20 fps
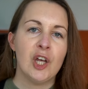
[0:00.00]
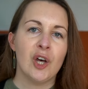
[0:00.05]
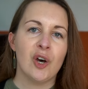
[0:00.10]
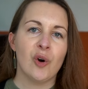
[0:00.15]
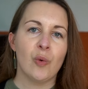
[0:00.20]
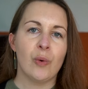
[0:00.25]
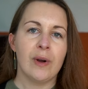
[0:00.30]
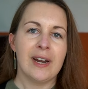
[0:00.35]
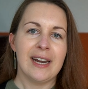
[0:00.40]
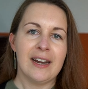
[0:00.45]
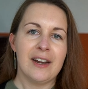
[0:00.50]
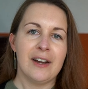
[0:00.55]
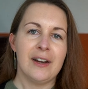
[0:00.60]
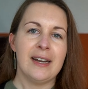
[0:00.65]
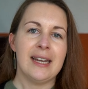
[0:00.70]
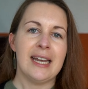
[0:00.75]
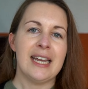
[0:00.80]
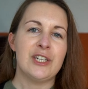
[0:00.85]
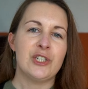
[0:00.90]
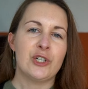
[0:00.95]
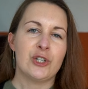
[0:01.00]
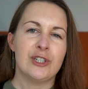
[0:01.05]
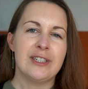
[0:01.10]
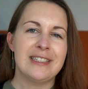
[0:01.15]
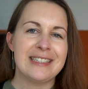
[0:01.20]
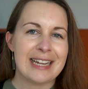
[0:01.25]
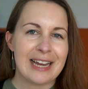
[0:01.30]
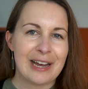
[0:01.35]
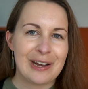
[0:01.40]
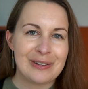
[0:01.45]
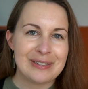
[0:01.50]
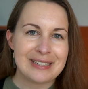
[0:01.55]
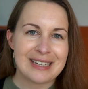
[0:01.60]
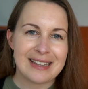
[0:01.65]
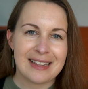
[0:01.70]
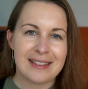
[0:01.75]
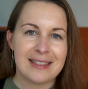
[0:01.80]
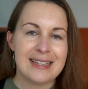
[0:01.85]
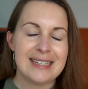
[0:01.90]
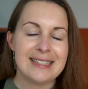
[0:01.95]
where it turns out
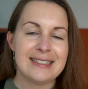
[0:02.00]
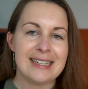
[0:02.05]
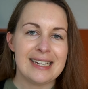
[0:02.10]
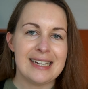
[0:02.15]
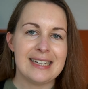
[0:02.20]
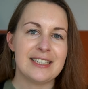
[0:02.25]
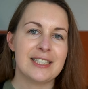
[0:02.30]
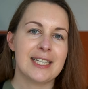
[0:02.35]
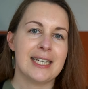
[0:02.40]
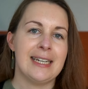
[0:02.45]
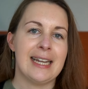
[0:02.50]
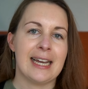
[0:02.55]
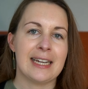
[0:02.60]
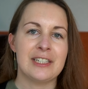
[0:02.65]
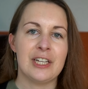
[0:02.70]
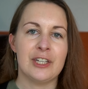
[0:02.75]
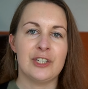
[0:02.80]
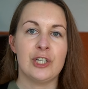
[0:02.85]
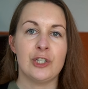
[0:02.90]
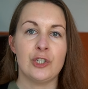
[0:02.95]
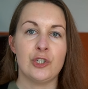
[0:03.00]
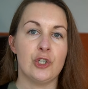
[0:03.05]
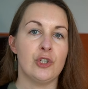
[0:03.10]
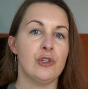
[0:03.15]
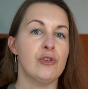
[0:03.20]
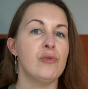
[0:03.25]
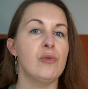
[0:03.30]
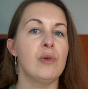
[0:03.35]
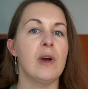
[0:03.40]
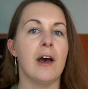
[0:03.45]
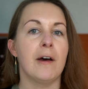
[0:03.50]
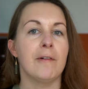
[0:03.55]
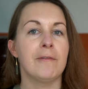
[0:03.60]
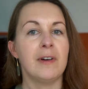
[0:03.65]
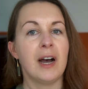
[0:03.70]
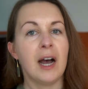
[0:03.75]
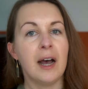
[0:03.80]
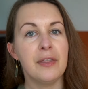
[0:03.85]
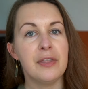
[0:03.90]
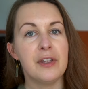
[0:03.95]
that this is connected to a
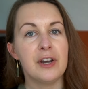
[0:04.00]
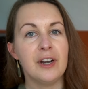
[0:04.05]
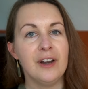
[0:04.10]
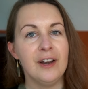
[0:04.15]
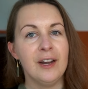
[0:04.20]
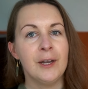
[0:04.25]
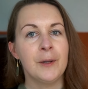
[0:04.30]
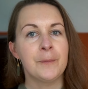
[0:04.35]
father